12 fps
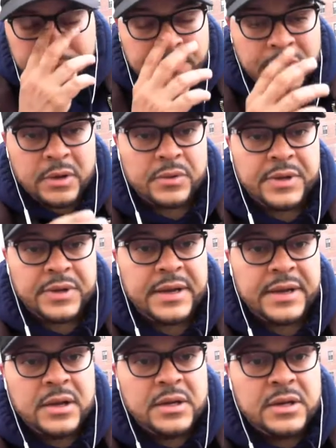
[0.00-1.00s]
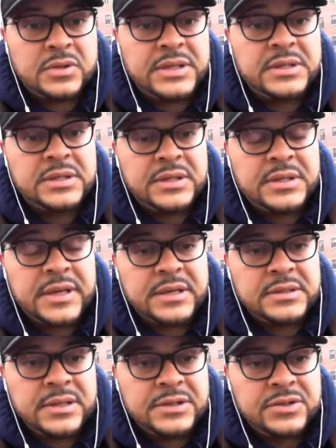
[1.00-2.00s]
Okay, so these are the things
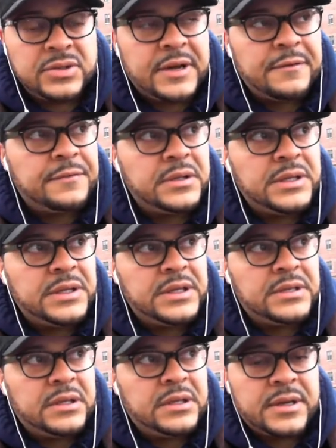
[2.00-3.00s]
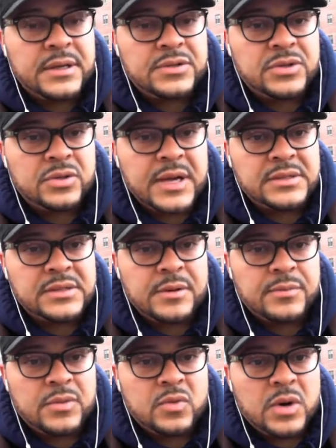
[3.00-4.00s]
that you definitely need to look into. That's
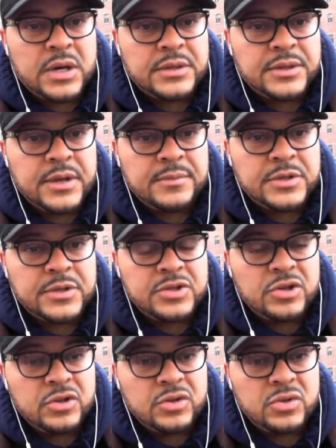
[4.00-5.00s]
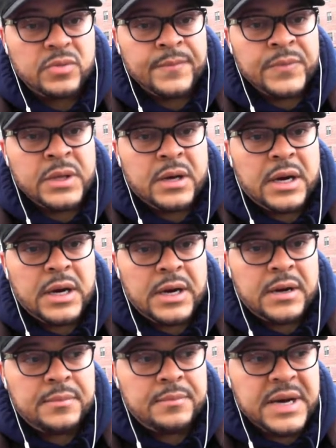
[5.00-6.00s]
number one. Number two,
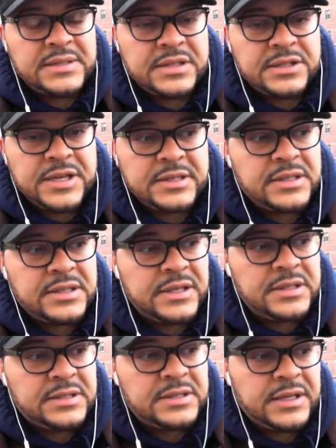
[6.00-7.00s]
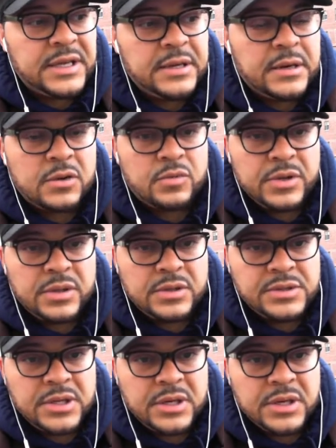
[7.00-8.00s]
my suggestion is to get a
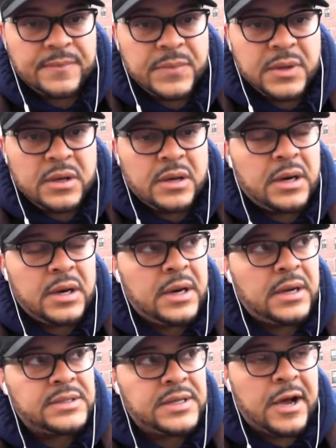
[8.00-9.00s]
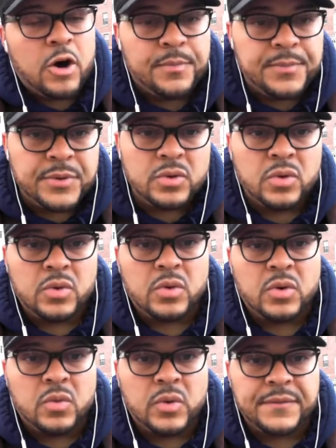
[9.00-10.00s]
realtor to help you
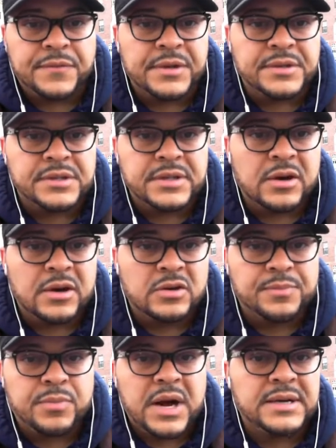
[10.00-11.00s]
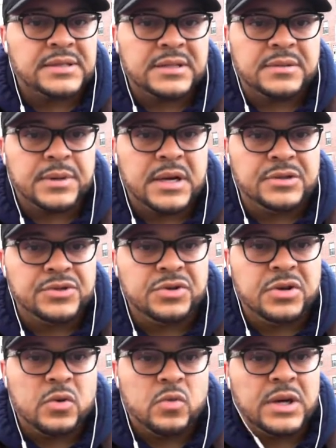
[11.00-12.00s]
with the sales process, because you
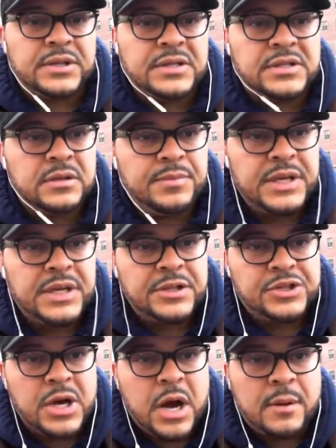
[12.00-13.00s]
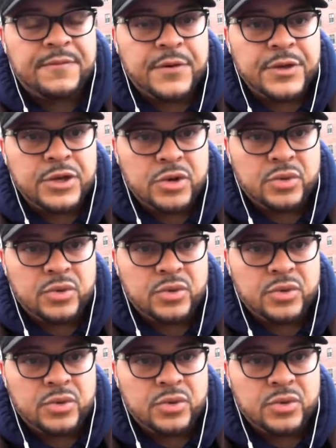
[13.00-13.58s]
don't want this to be a job for you,